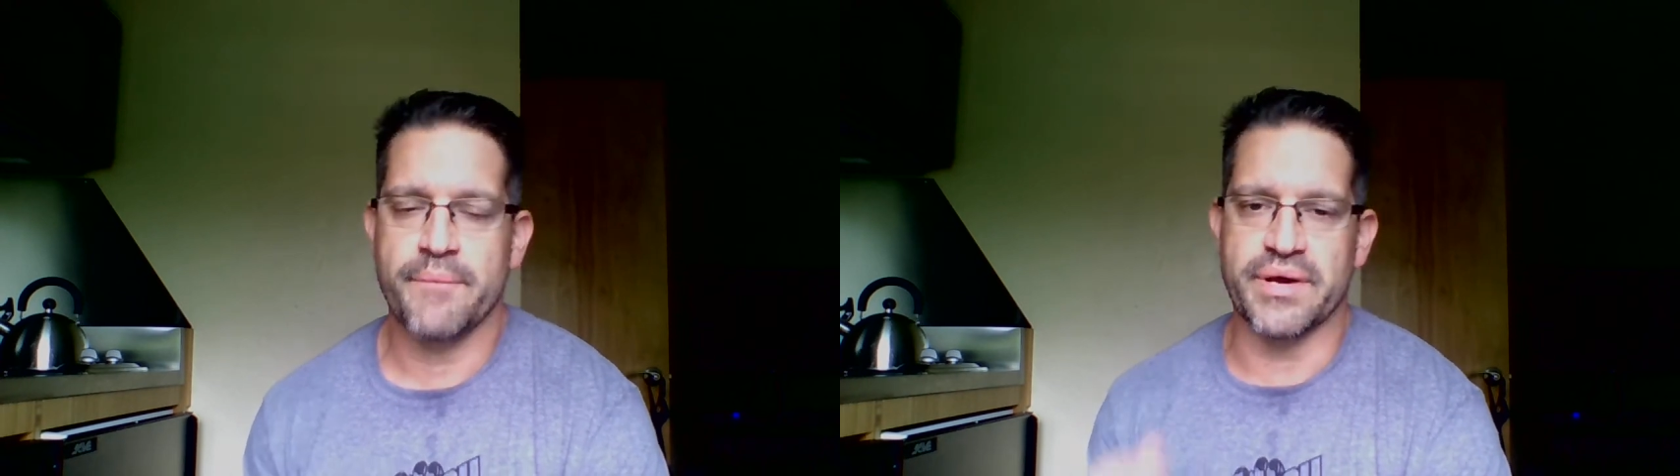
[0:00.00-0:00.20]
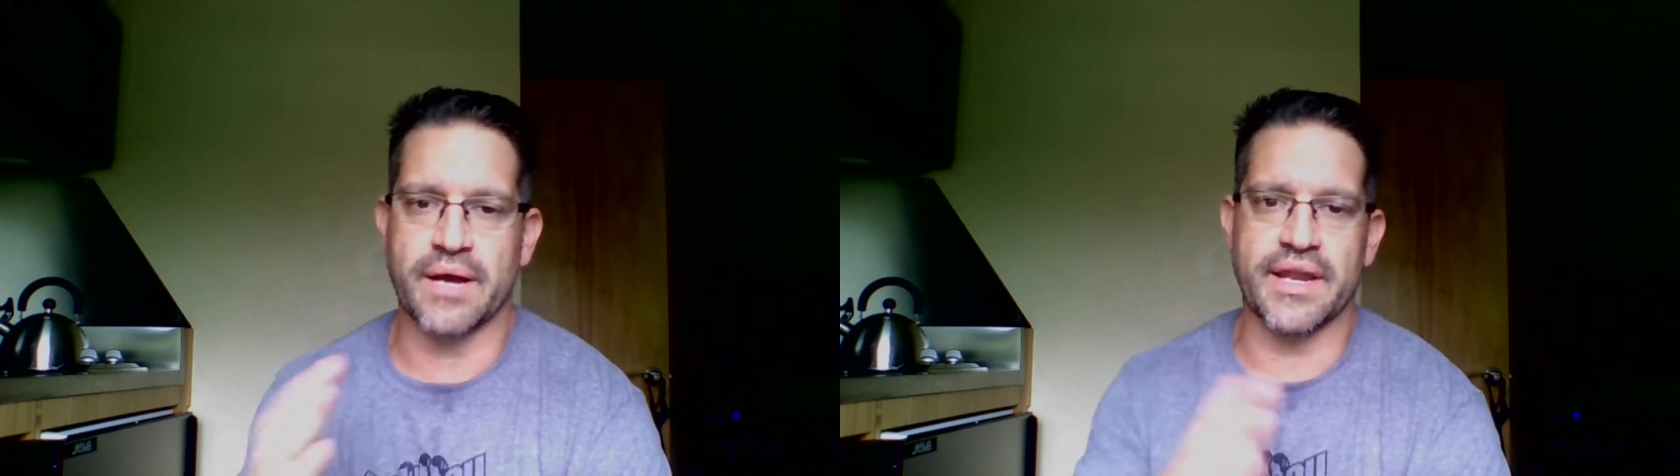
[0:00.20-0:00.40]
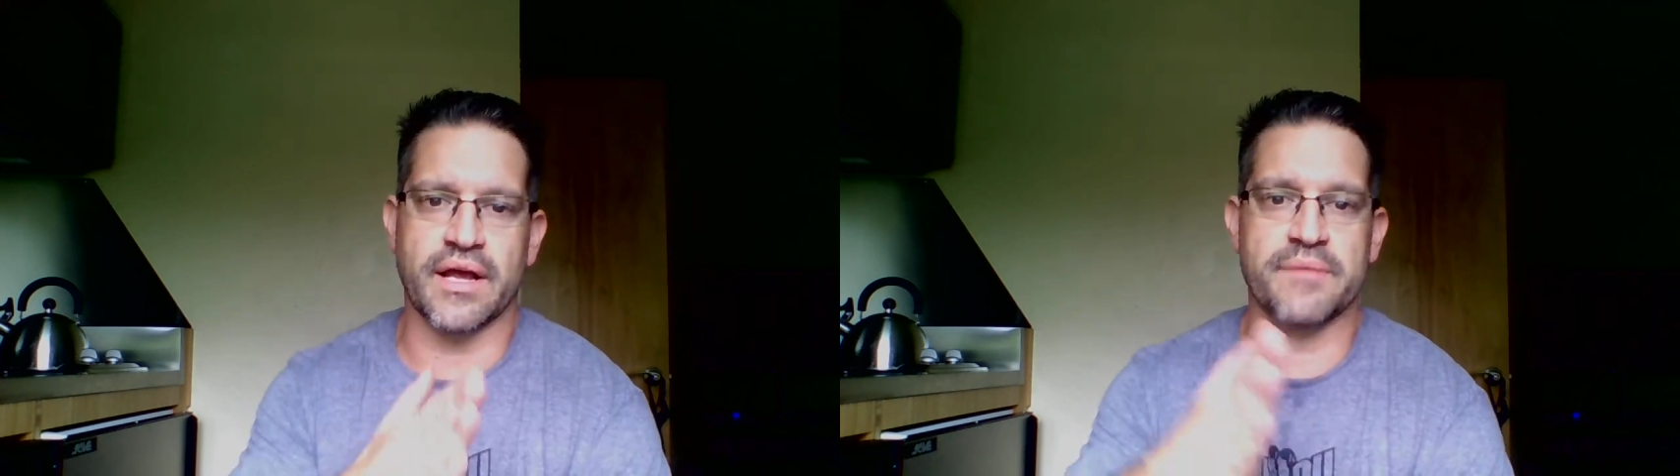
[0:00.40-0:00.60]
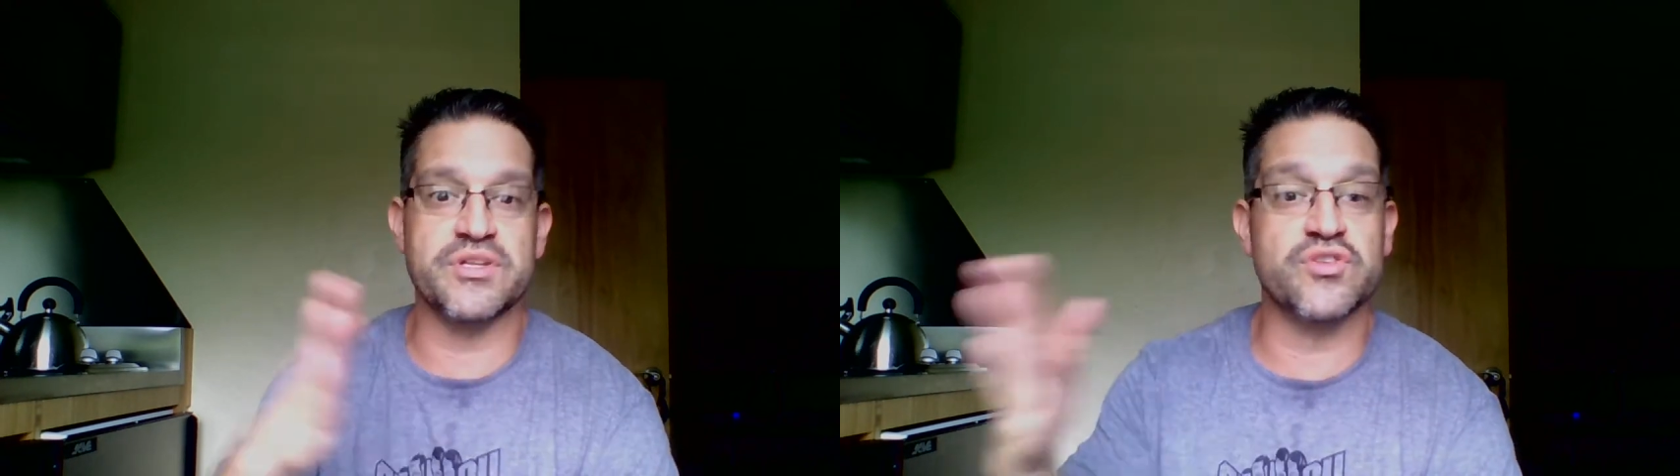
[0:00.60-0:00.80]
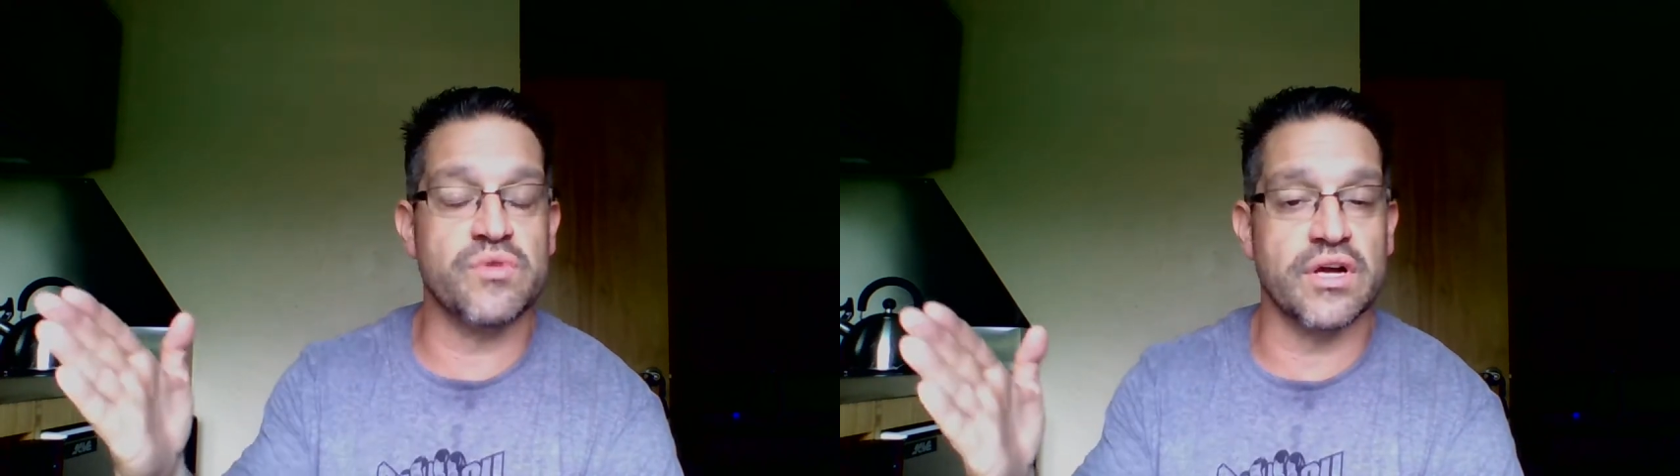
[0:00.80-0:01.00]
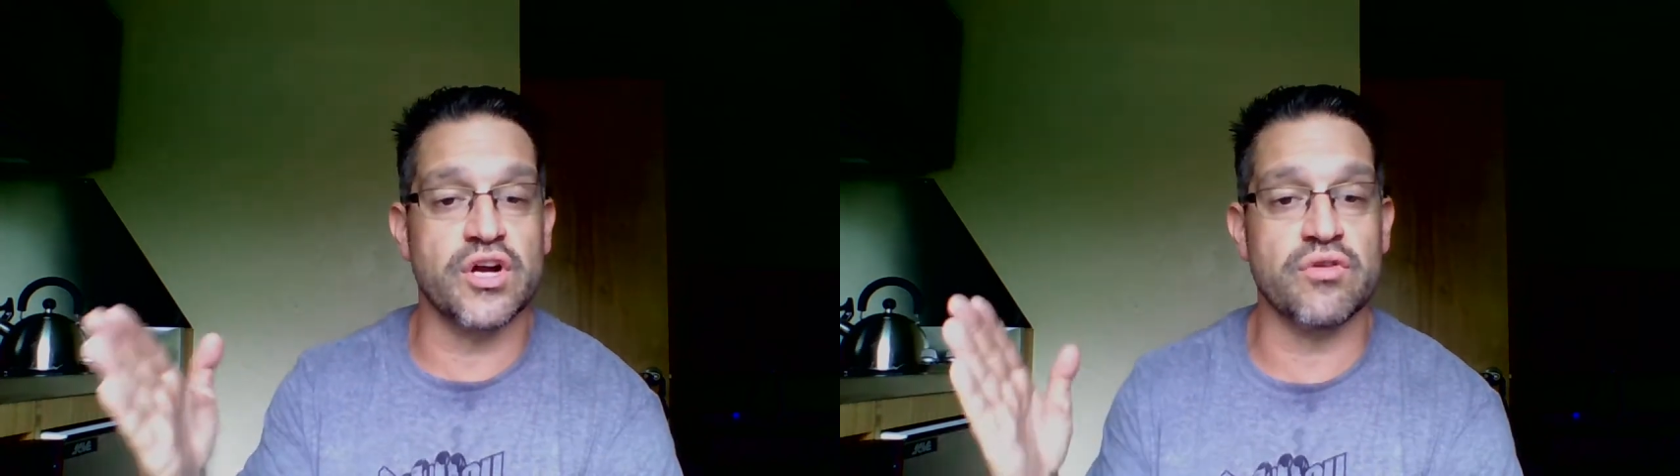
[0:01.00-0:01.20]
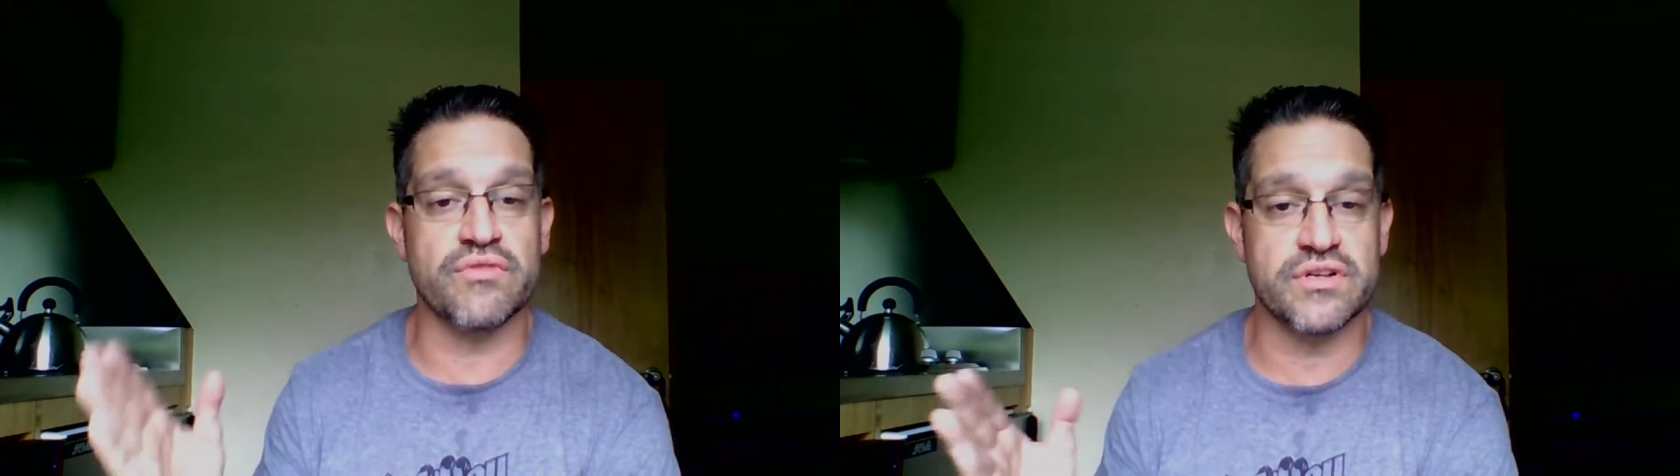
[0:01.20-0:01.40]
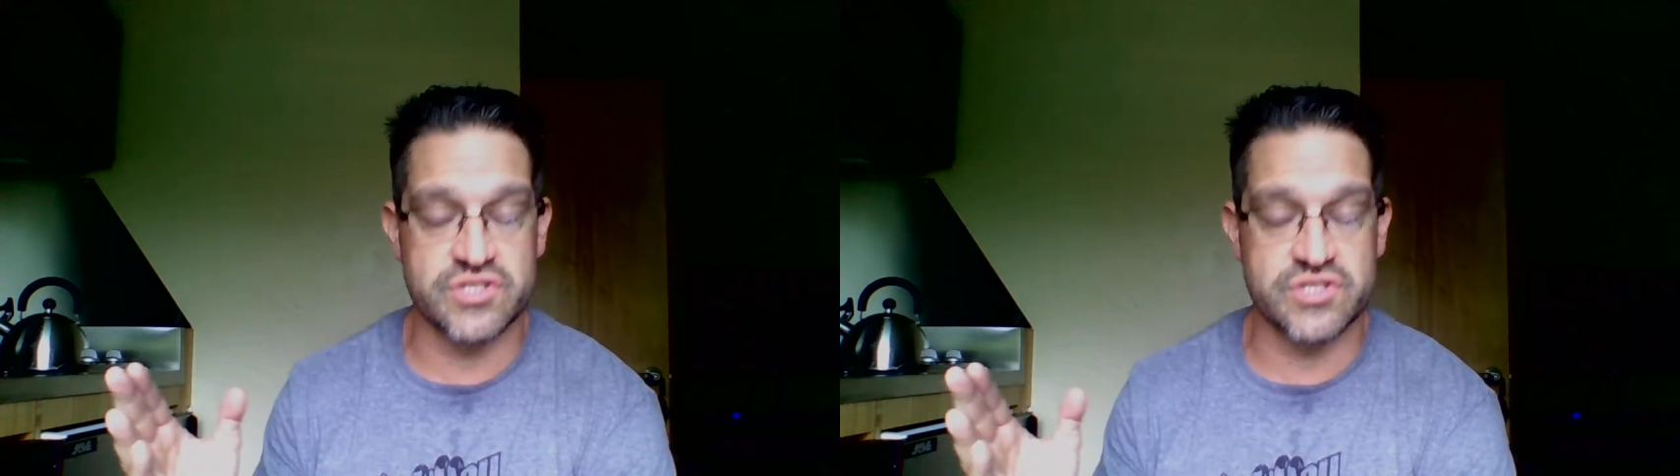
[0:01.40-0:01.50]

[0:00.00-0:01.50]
But I'm going to be doing a career